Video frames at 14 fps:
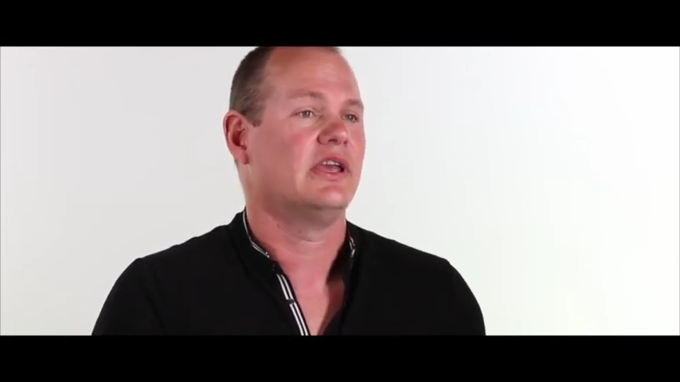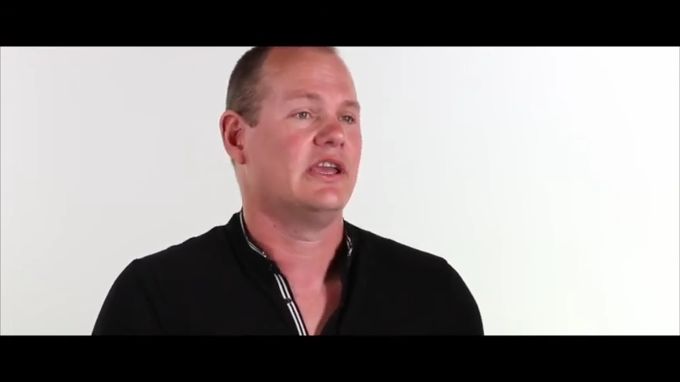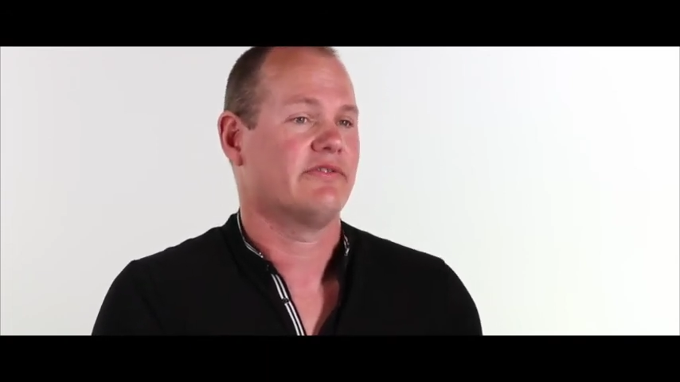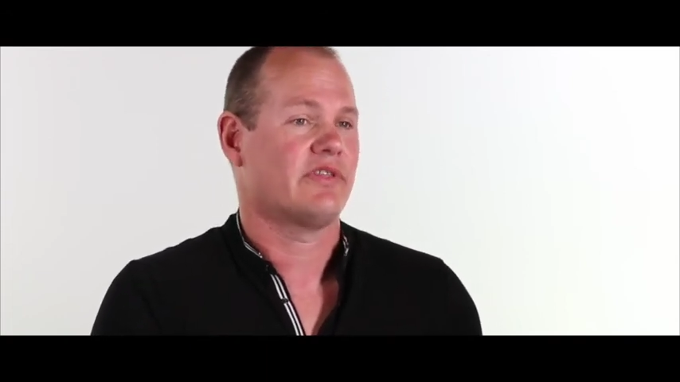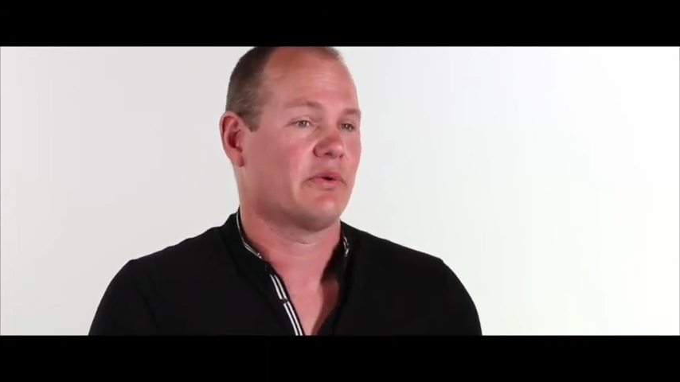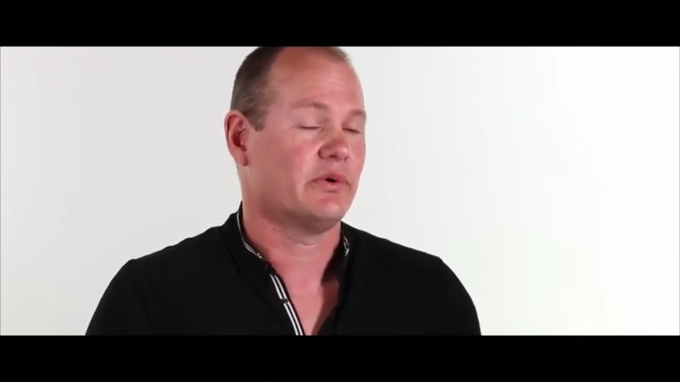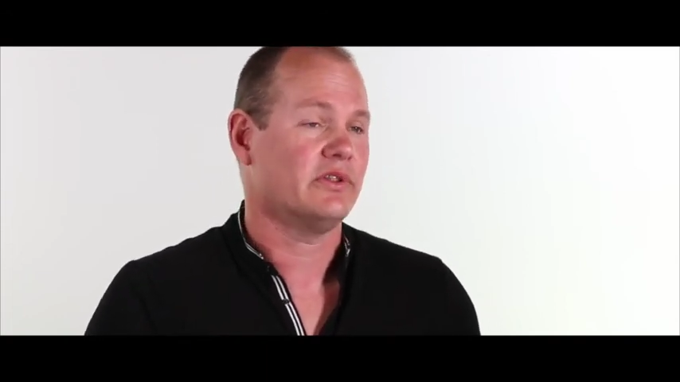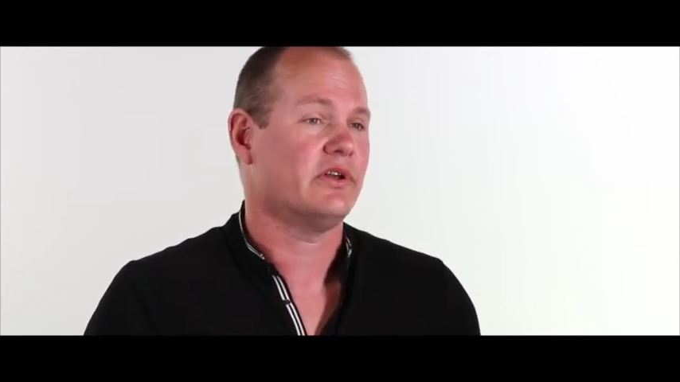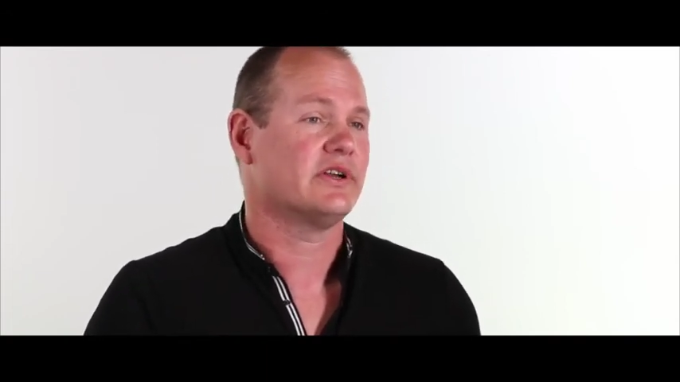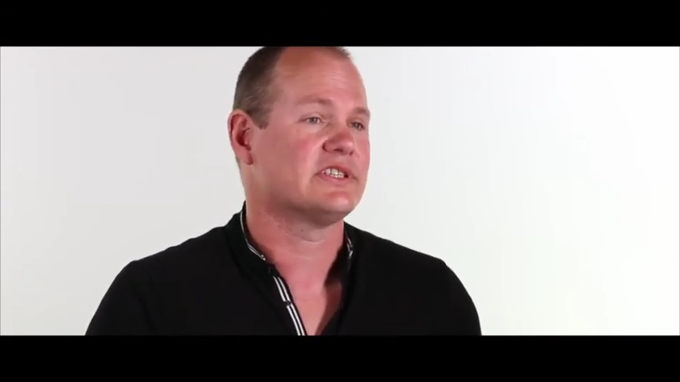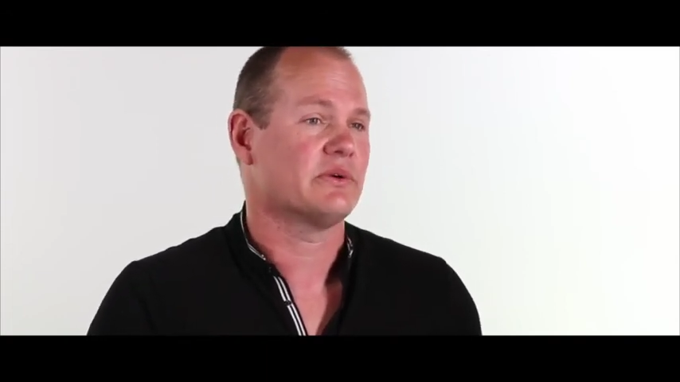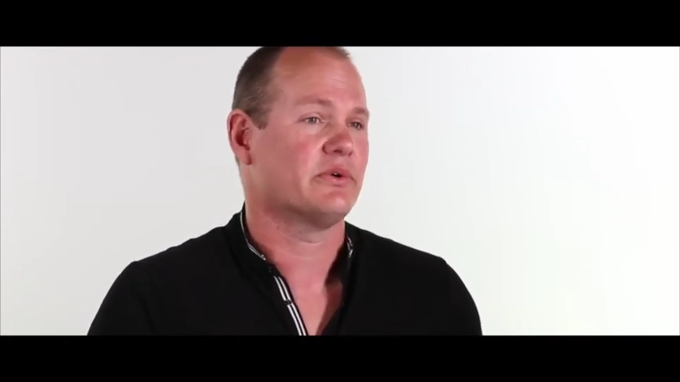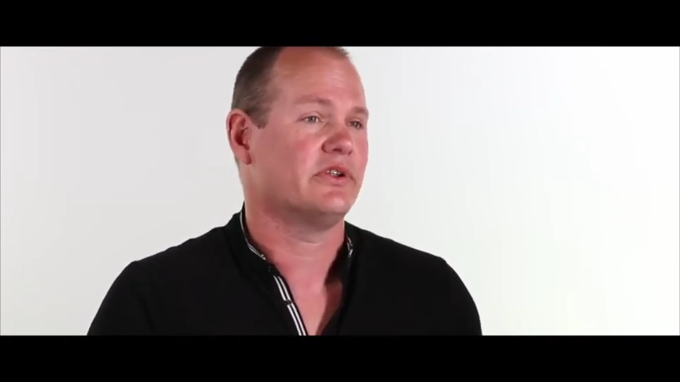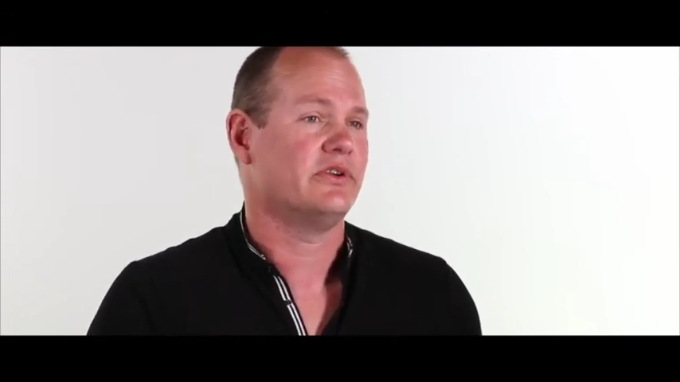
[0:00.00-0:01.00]
If they
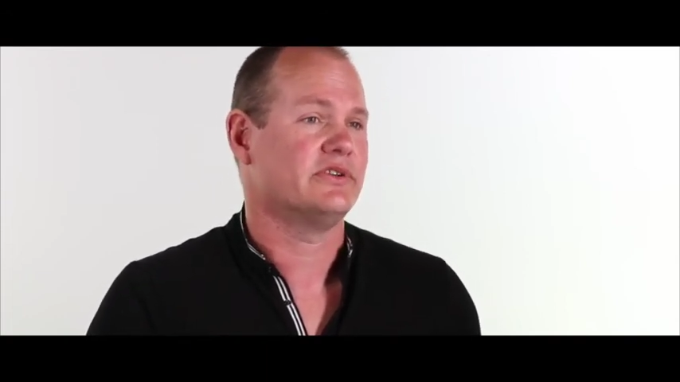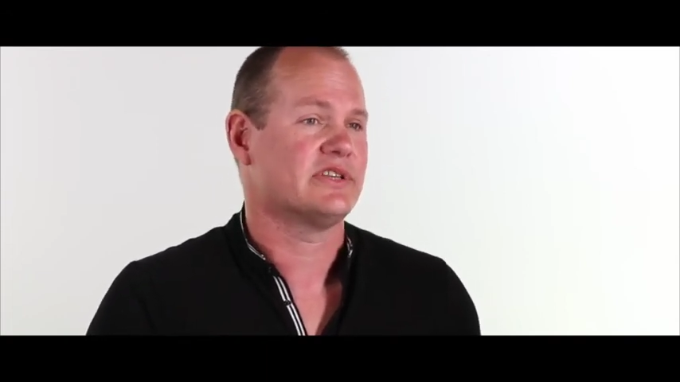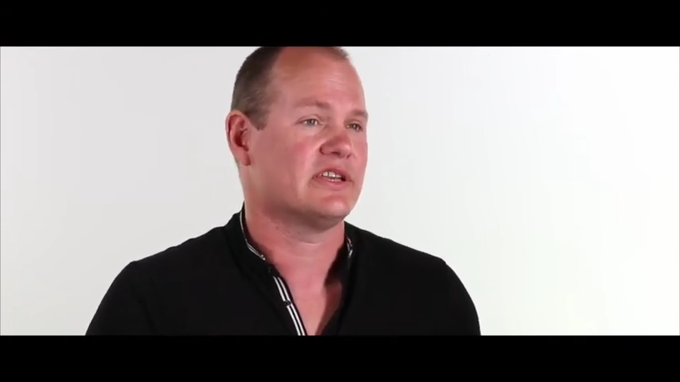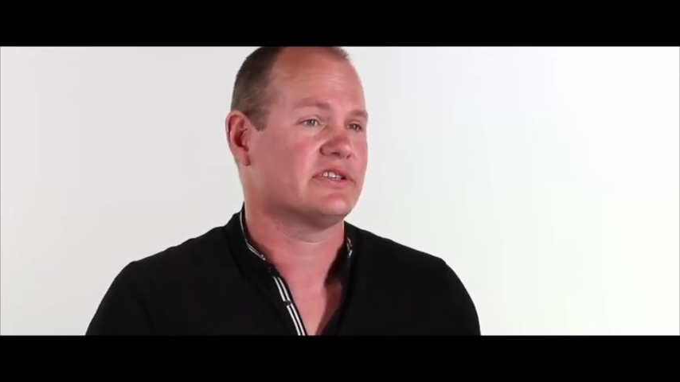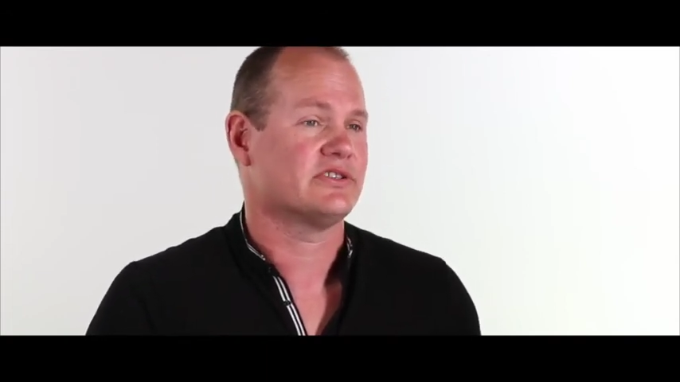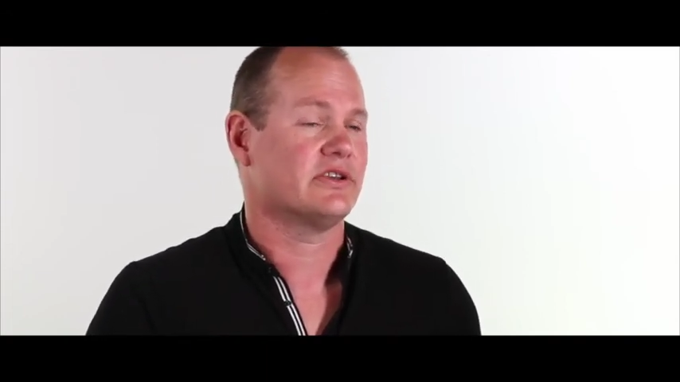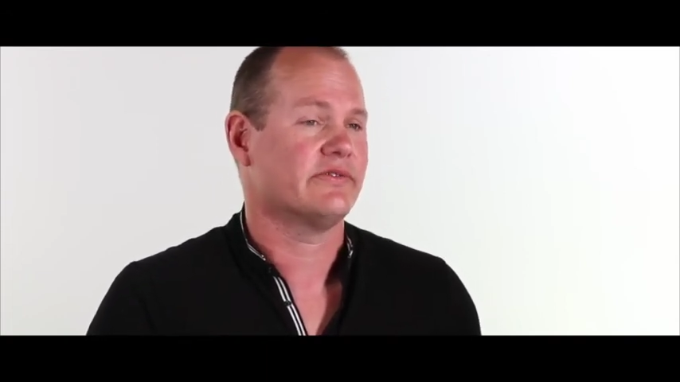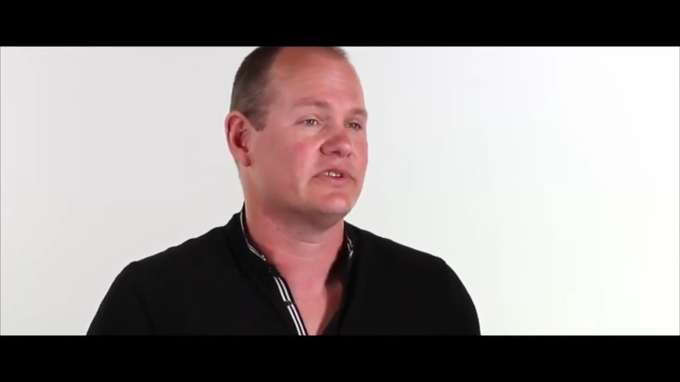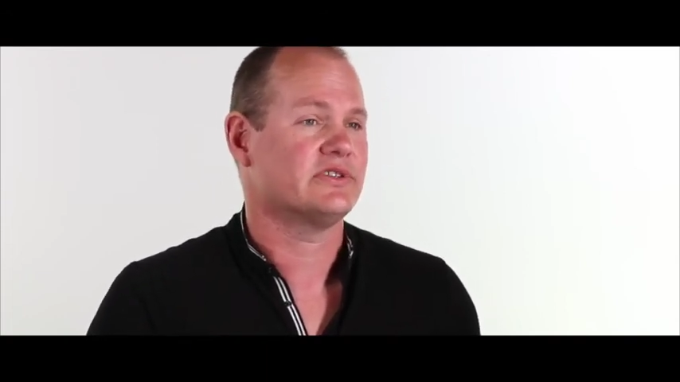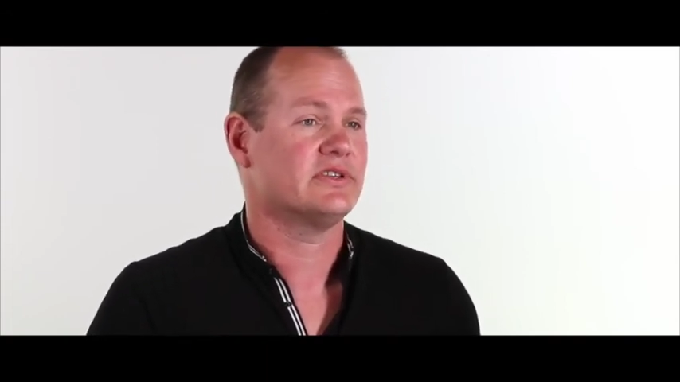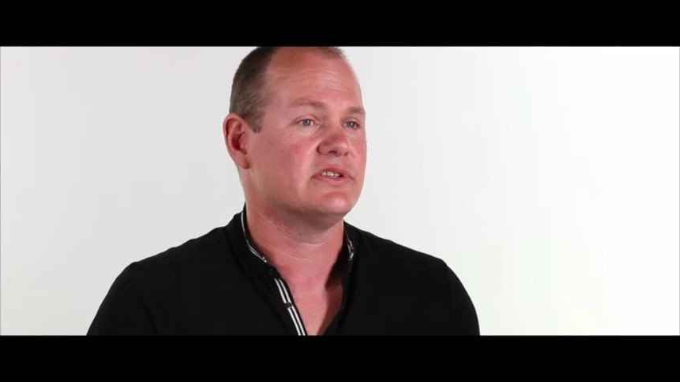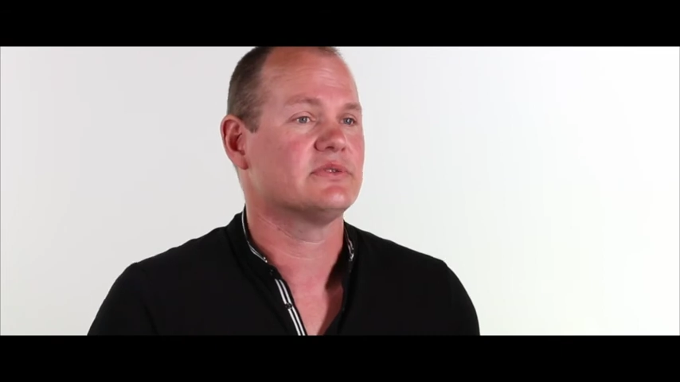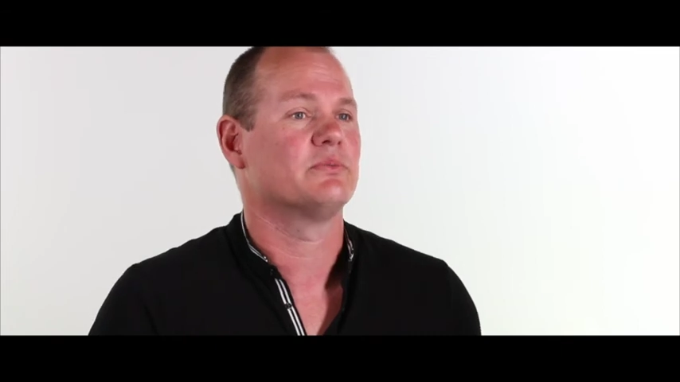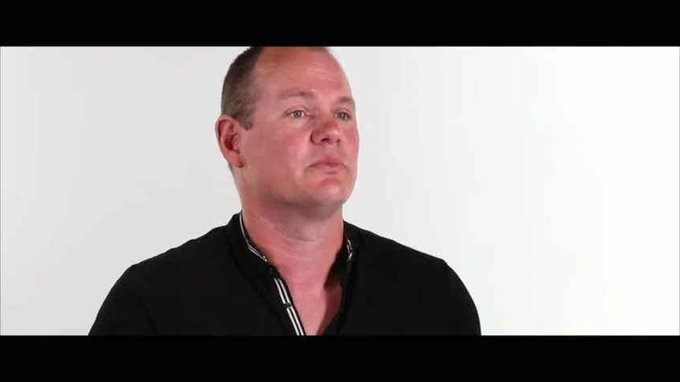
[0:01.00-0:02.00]
realise they want to use our
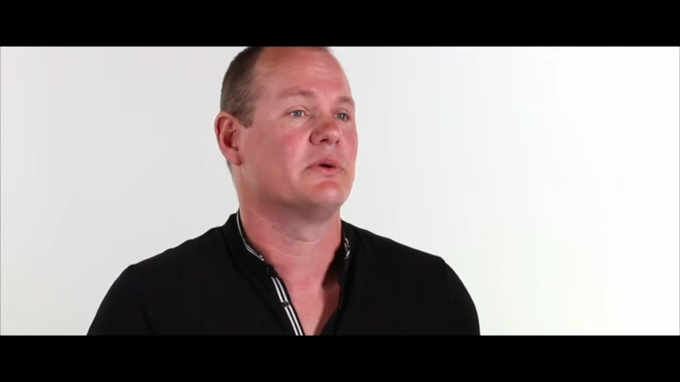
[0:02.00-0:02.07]
services,